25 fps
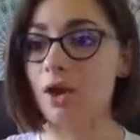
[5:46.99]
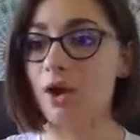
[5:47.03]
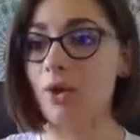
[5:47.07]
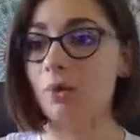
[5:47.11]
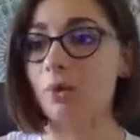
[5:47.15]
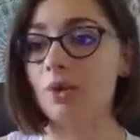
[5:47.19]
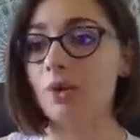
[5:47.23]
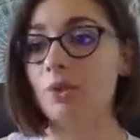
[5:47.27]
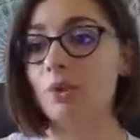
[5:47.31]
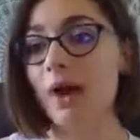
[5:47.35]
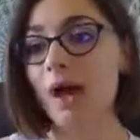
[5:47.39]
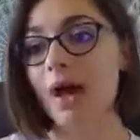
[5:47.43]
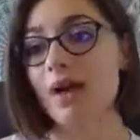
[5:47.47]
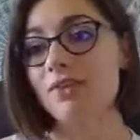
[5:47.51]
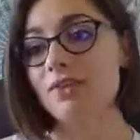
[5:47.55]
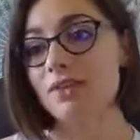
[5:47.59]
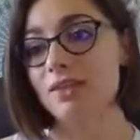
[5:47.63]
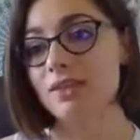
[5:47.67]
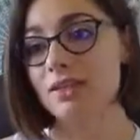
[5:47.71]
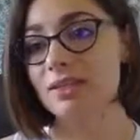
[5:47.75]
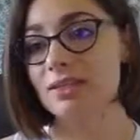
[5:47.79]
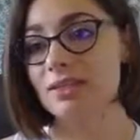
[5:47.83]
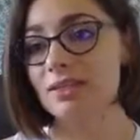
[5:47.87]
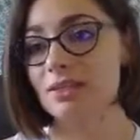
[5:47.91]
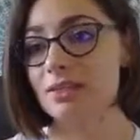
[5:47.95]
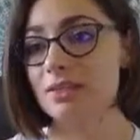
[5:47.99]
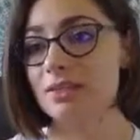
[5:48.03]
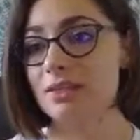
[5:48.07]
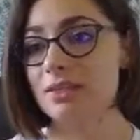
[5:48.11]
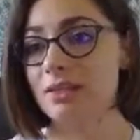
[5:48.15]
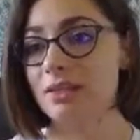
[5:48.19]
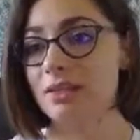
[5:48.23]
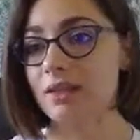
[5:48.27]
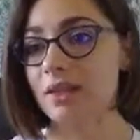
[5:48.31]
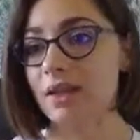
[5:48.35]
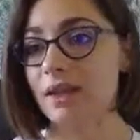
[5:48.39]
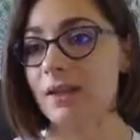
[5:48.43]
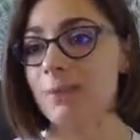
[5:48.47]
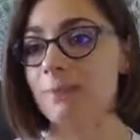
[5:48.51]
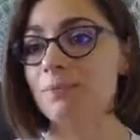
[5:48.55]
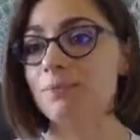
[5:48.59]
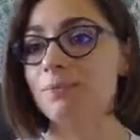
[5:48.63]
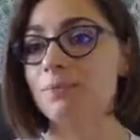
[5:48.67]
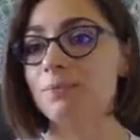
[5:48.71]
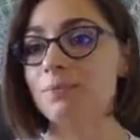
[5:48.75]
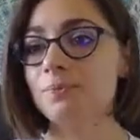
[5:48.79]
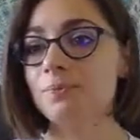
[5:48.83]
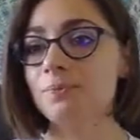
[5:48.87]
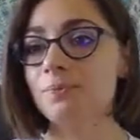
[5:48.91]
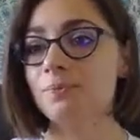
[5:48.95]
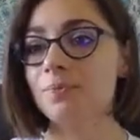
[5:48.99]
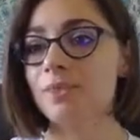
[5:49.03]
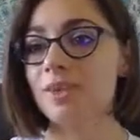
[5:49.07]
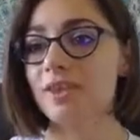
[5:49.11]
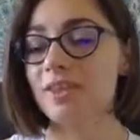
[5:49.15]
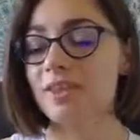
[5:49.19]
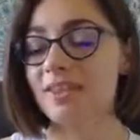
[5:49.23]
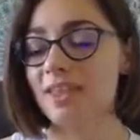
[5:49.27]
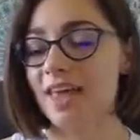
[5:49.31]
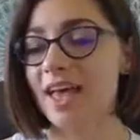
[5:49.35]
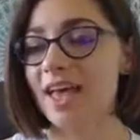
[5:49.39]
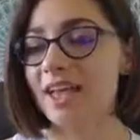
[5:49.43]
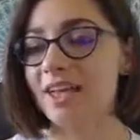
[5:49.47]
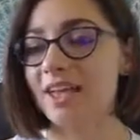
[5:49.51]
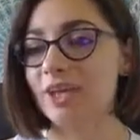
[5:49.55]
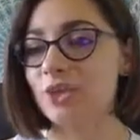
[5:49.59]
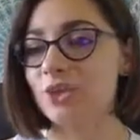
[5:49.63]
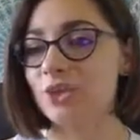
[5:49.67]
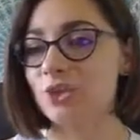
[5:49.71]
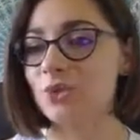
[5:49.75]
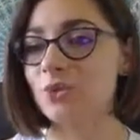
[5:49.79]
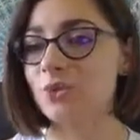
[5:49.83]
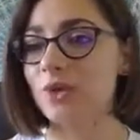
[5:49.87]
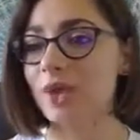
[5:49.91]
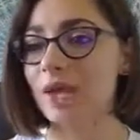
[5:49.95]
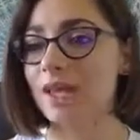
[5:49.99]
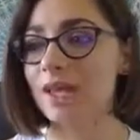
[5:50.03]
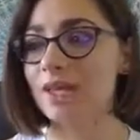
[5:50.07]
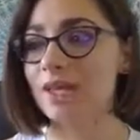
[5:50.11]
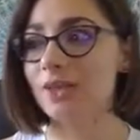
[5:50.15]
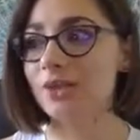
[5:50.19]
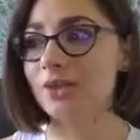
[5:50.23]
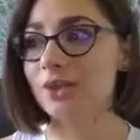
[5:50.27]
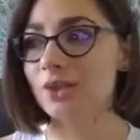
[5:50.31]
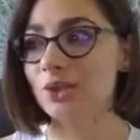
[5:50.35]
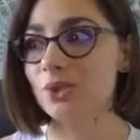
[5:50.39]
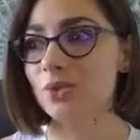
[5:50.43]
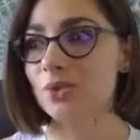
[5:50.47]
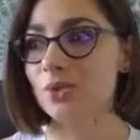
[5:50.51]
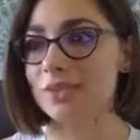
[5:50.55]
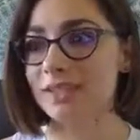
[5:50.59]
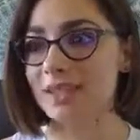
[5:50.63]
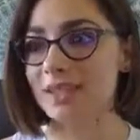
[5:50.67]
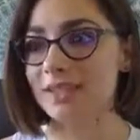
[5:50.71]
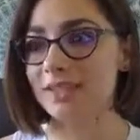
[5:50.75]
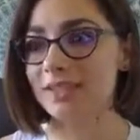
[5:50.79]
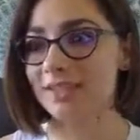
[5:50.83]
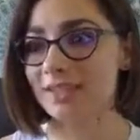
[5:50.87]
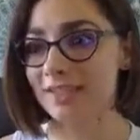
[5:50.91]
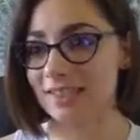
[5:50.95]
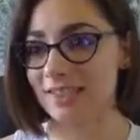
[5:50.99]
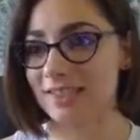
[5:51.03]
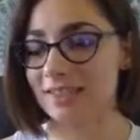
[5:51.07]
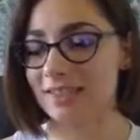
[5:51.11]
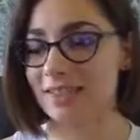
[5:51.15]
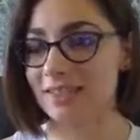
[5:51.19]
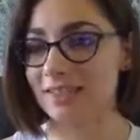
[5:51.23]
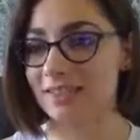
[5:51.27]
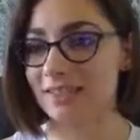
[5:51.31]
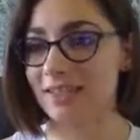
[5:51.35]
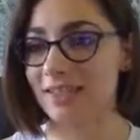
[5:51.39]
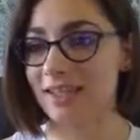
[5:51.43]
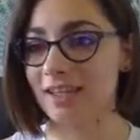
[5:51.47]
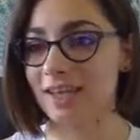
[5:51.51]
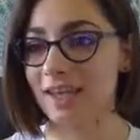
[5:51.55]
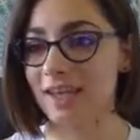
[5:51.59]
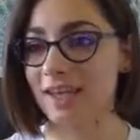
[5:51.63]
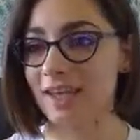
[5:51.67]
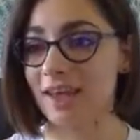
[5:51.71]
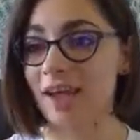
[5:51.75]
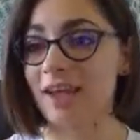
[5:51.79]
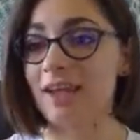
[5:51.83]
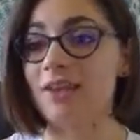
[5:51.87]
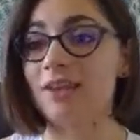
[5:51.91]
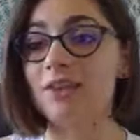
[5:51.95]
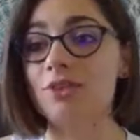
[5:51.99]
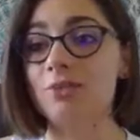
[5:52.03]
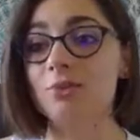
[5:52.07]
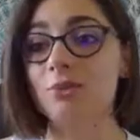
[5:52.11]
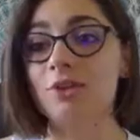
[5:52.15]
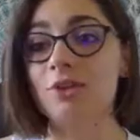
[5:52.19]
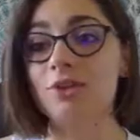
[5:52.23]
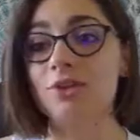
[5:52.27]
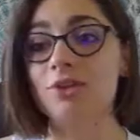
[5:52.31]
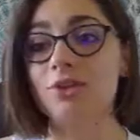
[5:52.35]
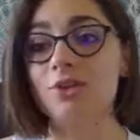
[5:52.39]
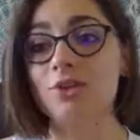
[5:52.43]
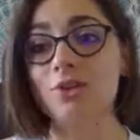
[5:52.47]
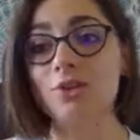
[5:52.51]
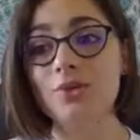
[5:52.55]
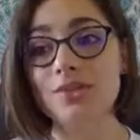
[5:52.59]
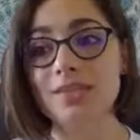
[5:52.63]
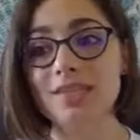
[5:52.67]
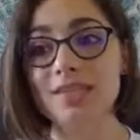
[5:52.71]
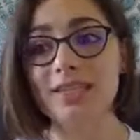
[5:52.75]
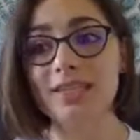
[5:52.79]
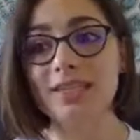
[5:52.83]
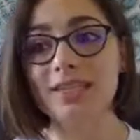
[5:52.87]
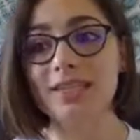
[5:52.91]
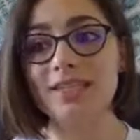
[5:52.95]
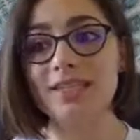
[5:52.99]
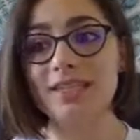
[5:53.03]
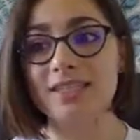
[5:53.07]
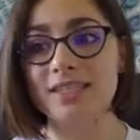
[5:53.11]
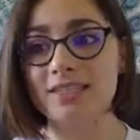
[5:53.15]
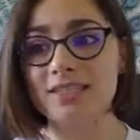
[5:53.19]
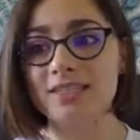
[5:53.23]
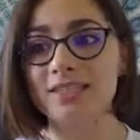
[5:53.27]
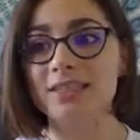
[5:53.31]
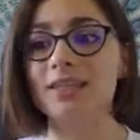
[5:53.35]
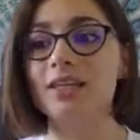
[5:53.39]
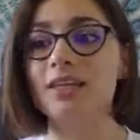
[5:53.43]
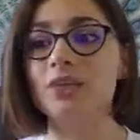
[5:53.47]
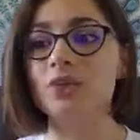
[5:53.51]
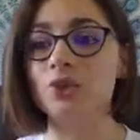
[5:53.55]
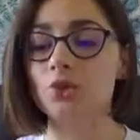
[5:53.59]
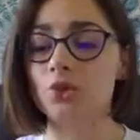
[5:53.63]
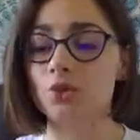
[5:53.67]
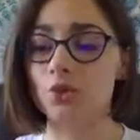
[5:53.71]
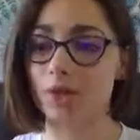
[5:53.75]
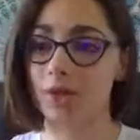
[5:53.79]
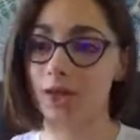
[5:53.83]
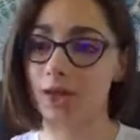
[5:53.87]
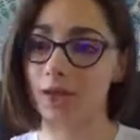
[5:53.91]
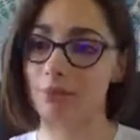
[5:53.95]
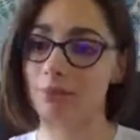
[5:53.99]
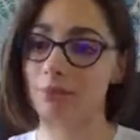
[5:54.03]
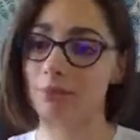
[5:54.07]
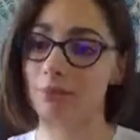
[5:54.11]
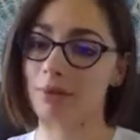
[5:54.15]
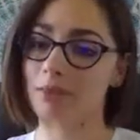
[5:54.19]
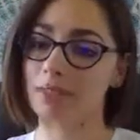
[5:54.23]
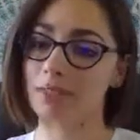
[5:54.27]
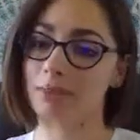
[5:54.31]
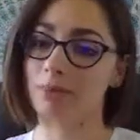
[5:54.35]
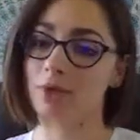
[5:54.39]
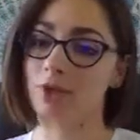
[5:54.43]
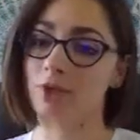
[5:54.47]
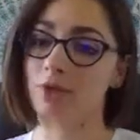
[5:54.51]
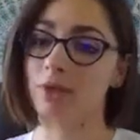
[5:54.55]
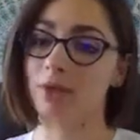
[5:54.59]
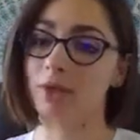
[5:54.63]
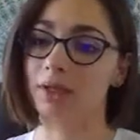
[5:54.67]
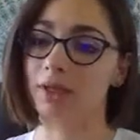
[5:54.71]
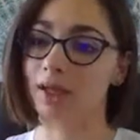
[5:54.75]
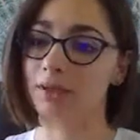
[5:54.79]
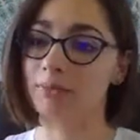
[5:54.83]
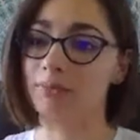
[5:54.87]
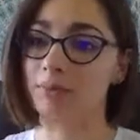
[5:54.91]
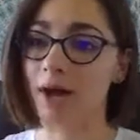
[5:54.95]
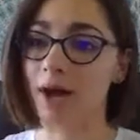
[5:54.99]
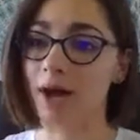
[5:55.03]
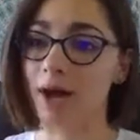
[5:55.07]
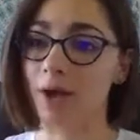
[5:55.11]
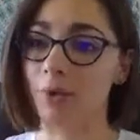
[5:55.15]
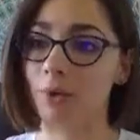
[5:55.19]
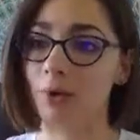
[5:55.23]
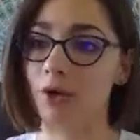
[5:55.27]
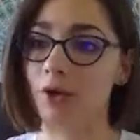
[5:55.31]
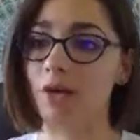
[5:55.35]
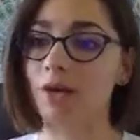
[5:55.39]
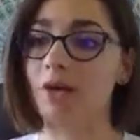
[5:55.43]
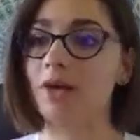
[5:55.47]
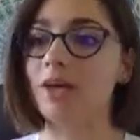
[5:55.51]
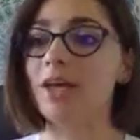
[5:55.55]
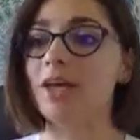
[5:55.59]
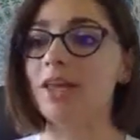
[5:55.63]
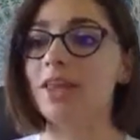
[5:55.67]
When you have it consistently, then you can use it consistently. And when you're using it consistently, you can gain momentum and you can gain power.